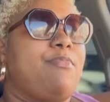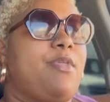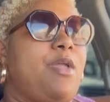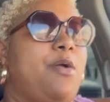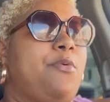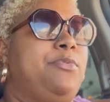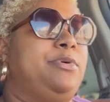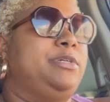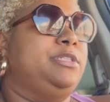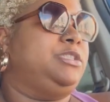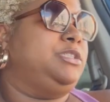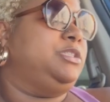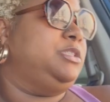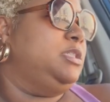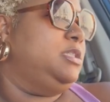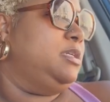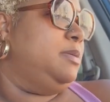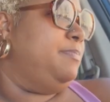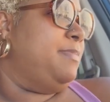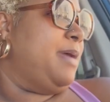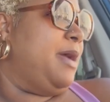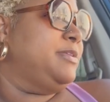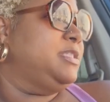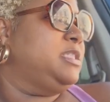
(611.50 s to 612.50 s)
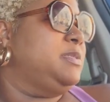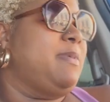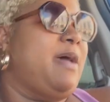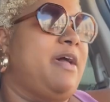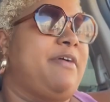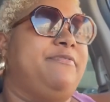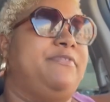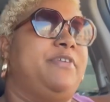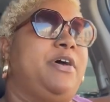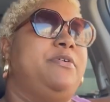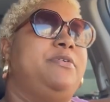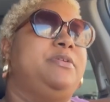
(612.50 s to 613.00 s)
which mounts my
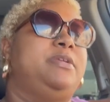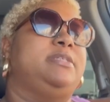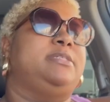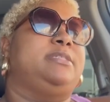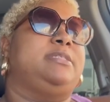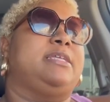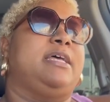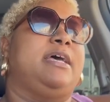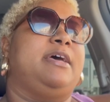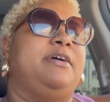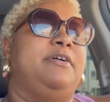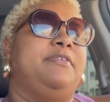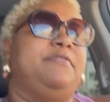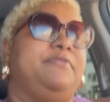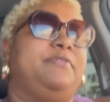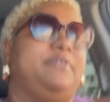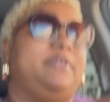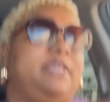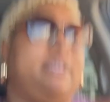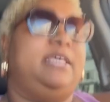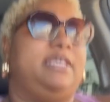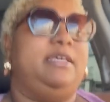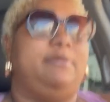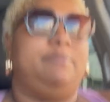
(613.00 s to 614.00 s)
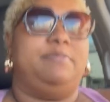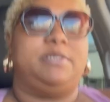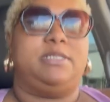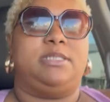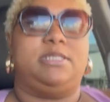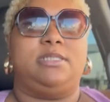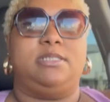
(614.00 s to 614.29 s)
phone and stuff, keeps,